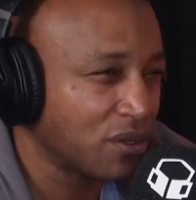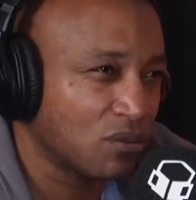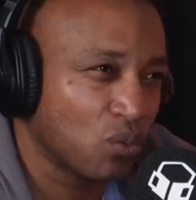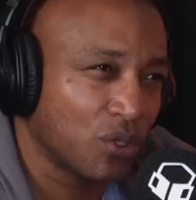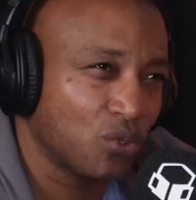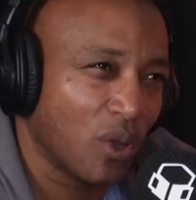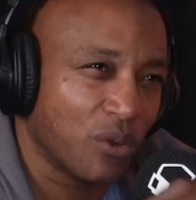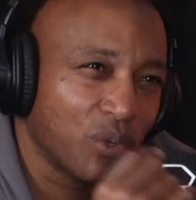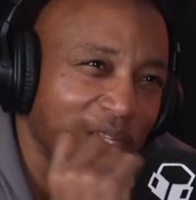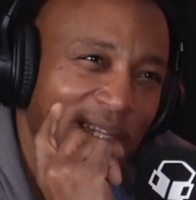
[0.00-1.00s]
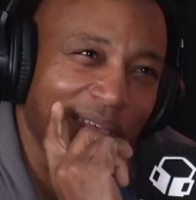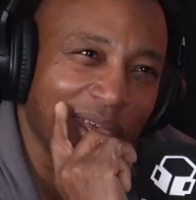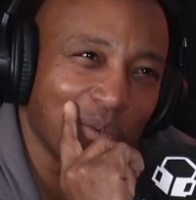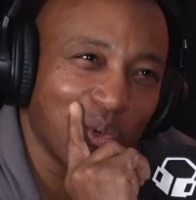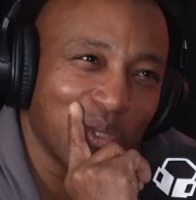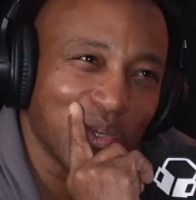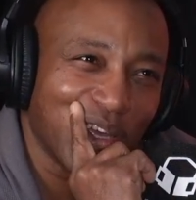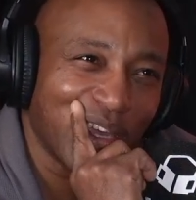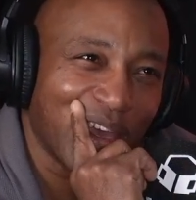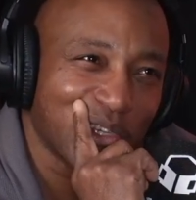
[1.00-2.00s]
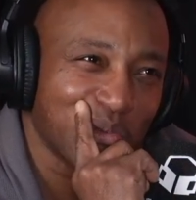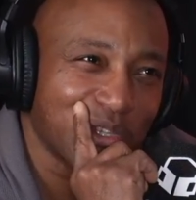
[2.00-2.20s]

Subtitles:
what do I really like? What could I actually